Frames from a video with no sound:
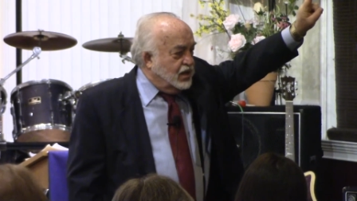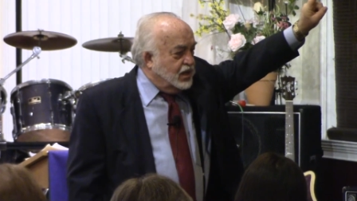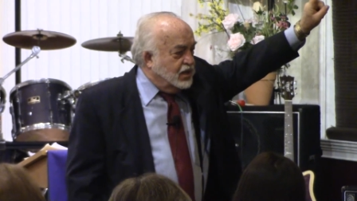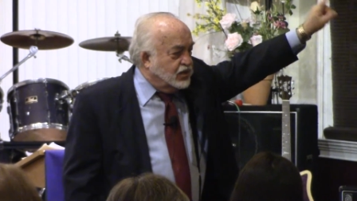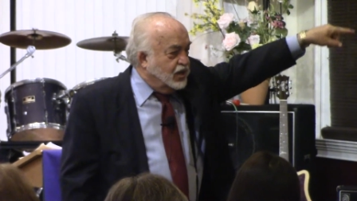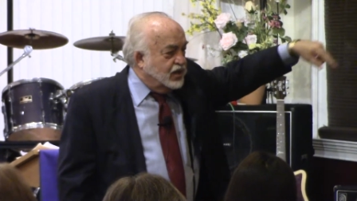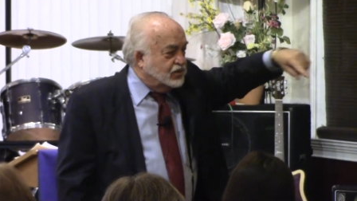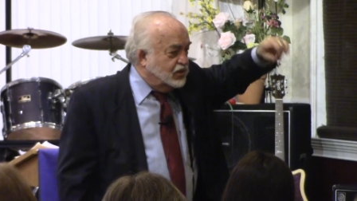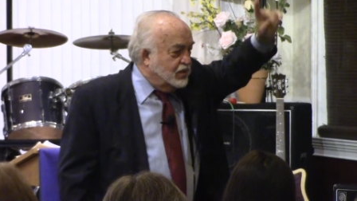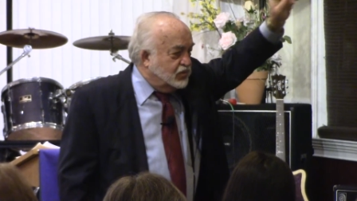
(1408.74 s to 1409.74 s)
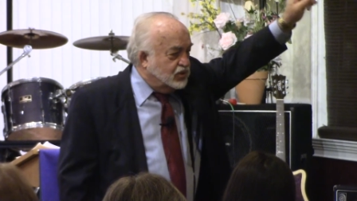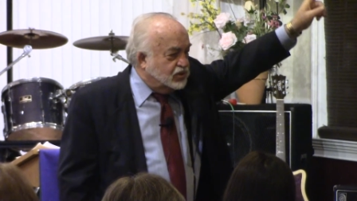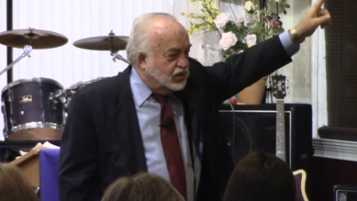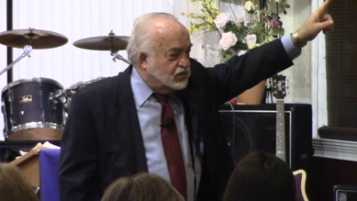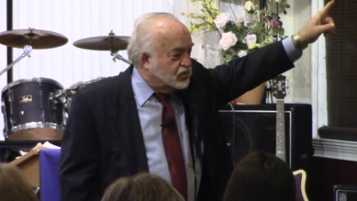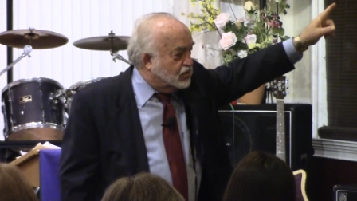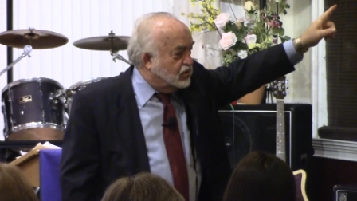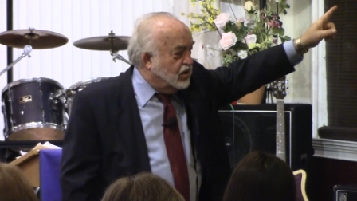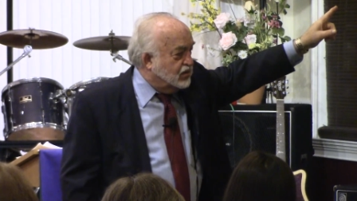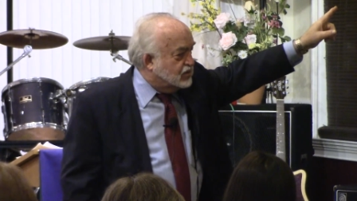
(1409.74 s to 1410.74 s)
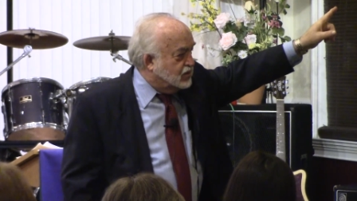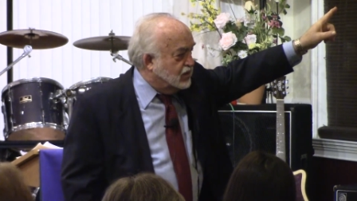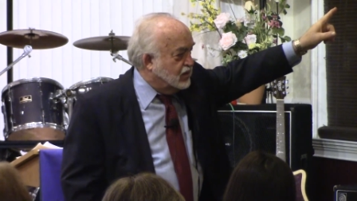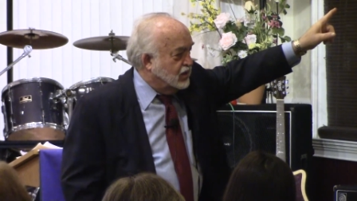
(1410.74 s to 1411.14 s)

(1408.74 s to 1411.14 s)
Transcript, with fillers: He engaged them to Jesus Christ,